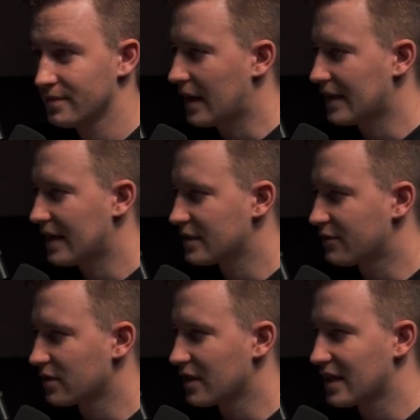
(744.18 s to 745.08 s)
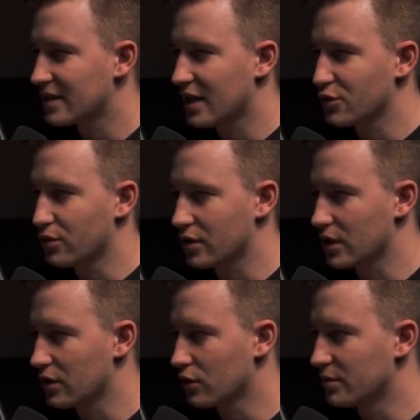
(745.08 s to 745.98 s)
And as for the last touch, we're
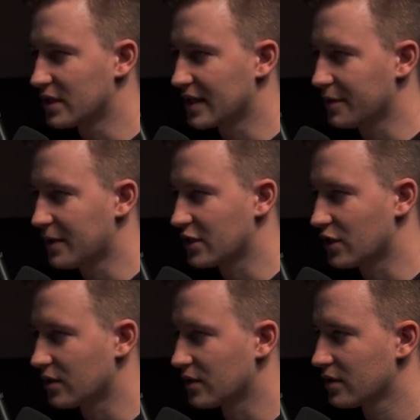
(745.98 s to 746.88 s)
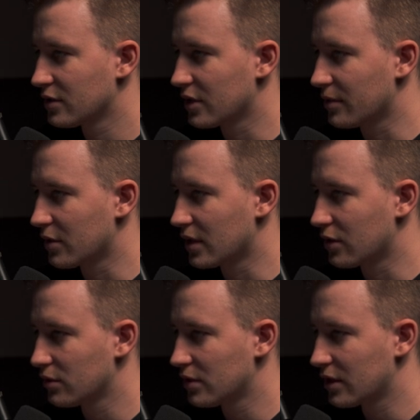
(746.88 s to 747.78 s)
gonna loop this animation. So I'm gonna
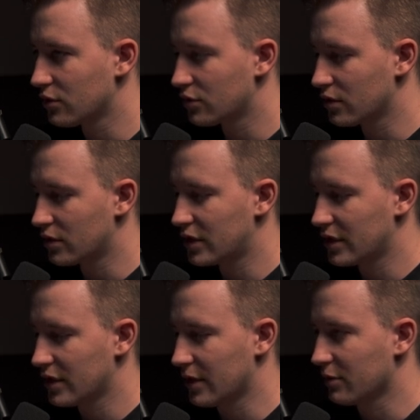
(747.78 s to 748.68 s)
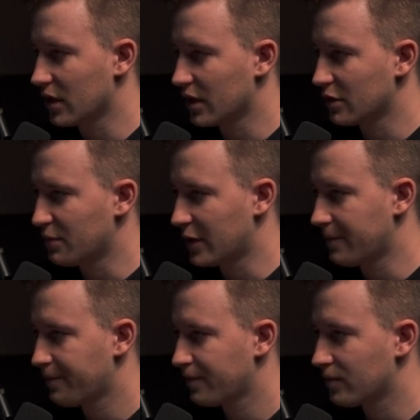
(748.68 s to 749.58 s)
go to the controller, I'm gonna hit
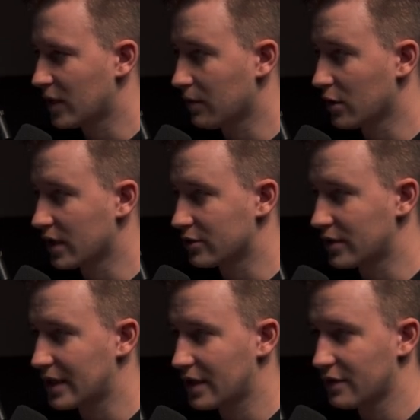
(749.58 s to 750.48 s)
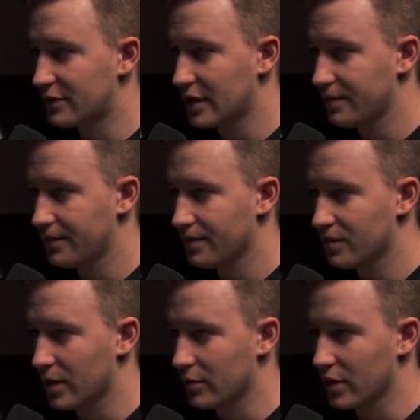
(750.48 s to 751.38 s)
P, I'm gonna create a keyframe,
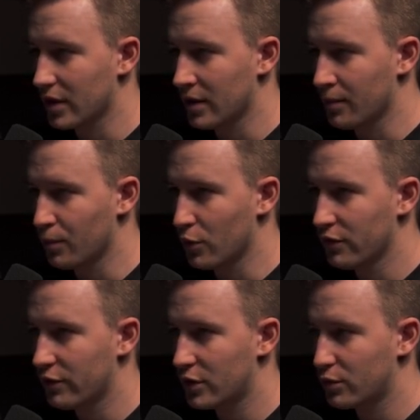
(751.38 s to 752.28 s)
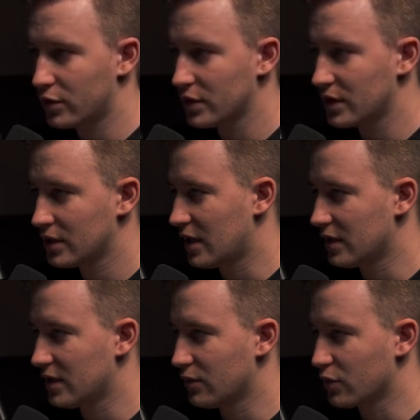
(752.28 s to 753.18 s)
I'm gonna move forward
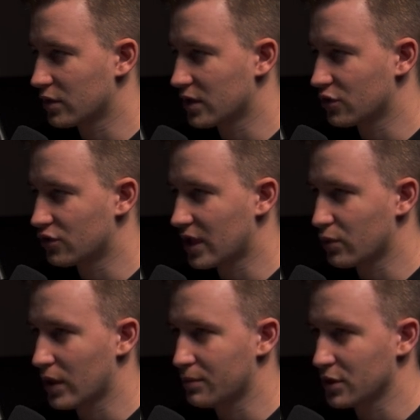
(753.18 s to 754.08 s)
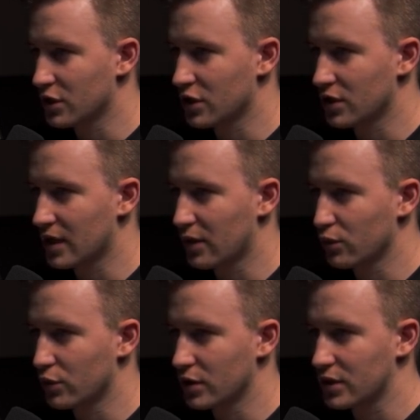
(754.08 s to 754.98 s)
and then we're gonna drag Y position
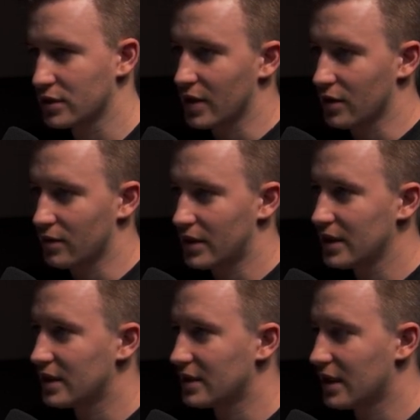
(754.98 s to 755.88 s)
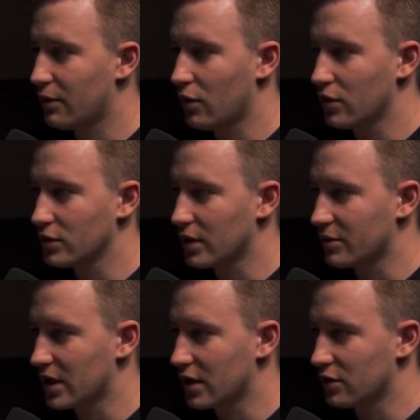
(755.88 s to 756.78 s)
downwards. Alright, now also I'm
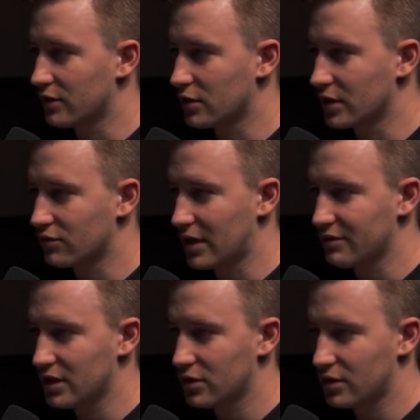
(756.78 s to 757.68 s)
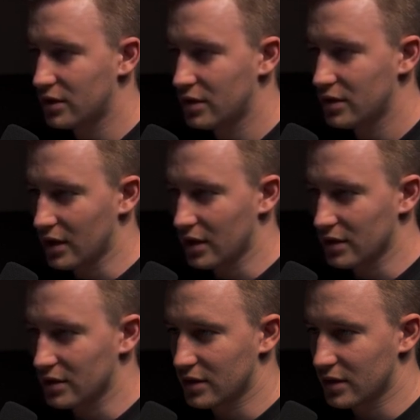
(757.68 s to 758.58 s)
gonna head over to the graph editor
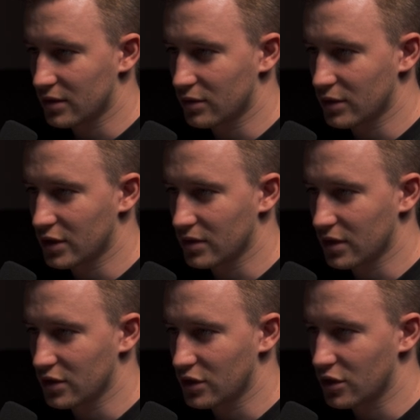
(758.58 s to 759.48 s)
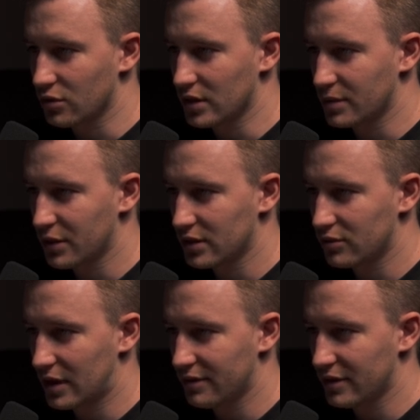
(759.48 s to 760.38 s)
and we're just gonna change it to the speed
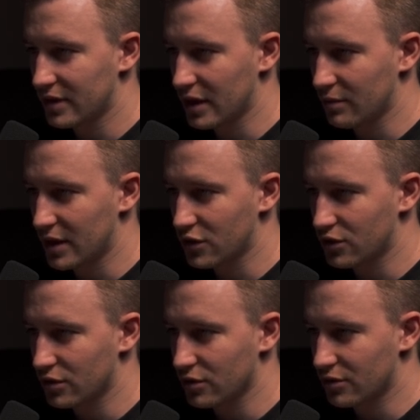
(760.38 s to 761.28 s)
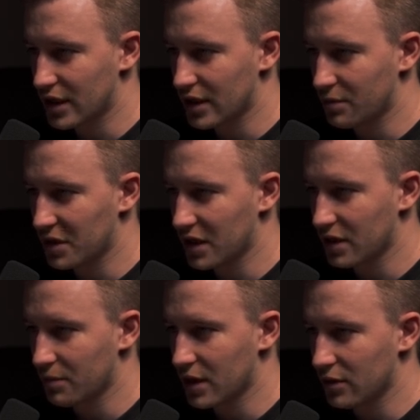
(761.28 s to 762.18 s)
graph and make sure to create a peak in
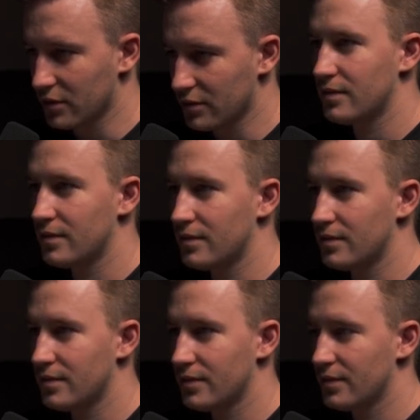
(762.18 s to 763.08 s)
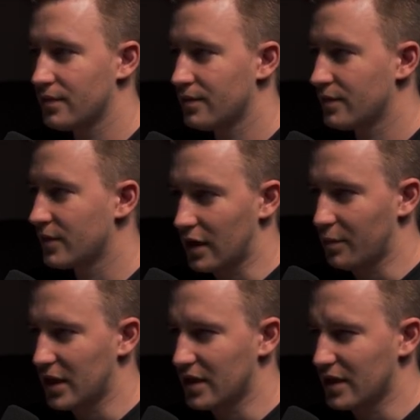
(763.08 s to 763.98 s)
the middle. I
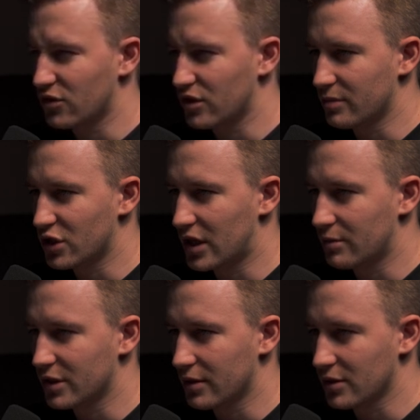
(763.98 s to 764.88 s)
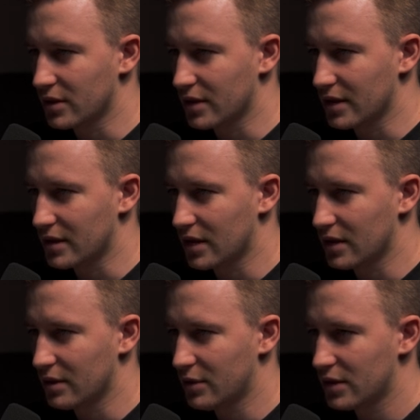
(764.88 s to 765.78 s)
made it extremely sharp so I'm just gonna extend
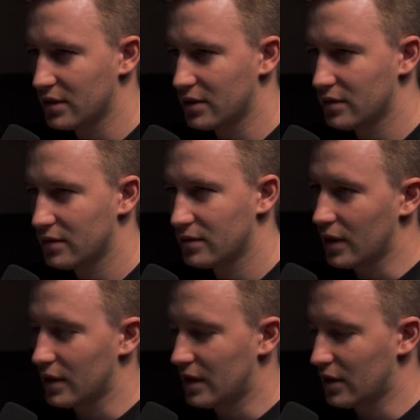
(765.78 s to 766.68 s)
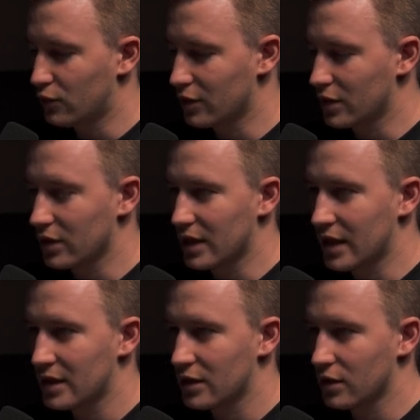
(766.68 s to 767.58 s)
it a bit and then we're
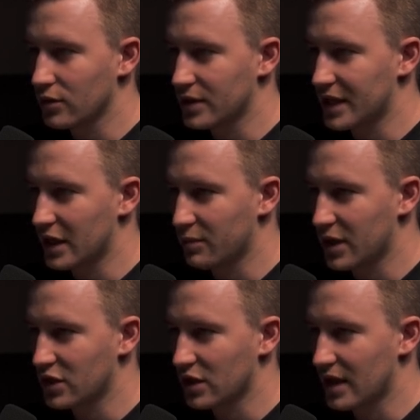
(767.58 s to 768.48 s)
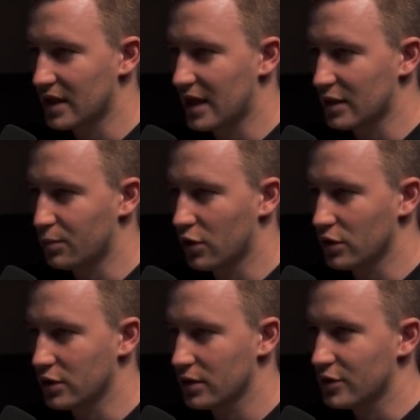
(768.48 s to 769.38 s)
gonna close the animation at that
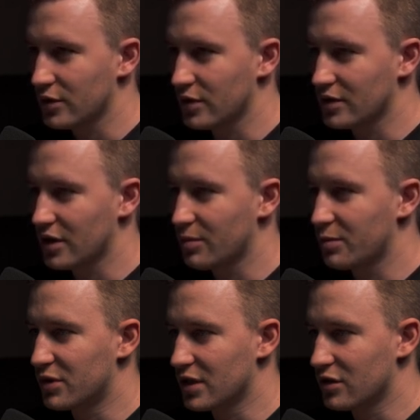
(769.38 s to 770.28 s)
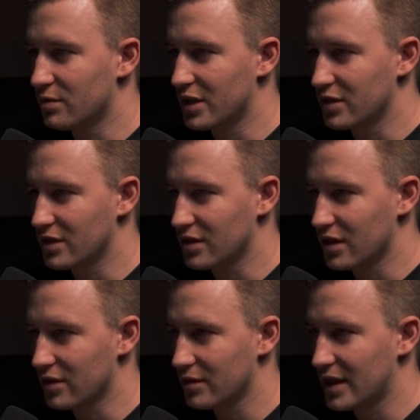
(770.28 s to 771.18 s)
point. So this is gonna be pretty cool because it's
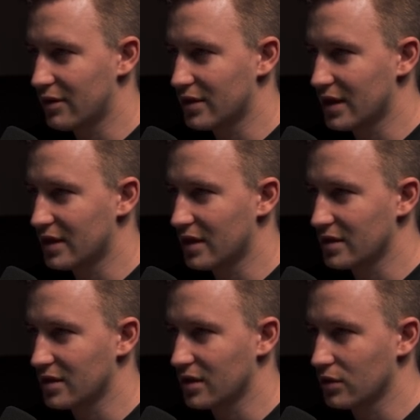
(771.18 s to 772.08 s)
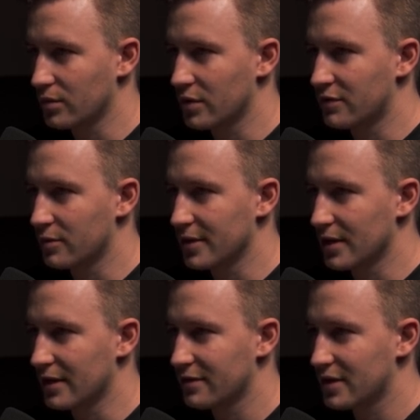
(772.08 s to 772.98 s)
gonna go down and then it's gonna loop from the
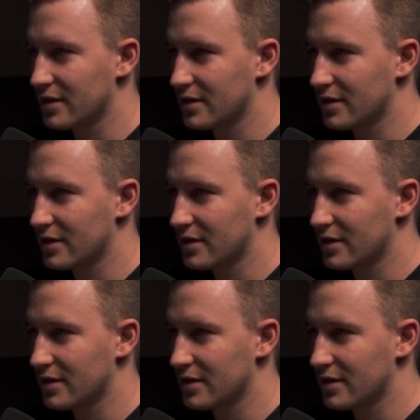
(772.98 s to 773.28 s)
left.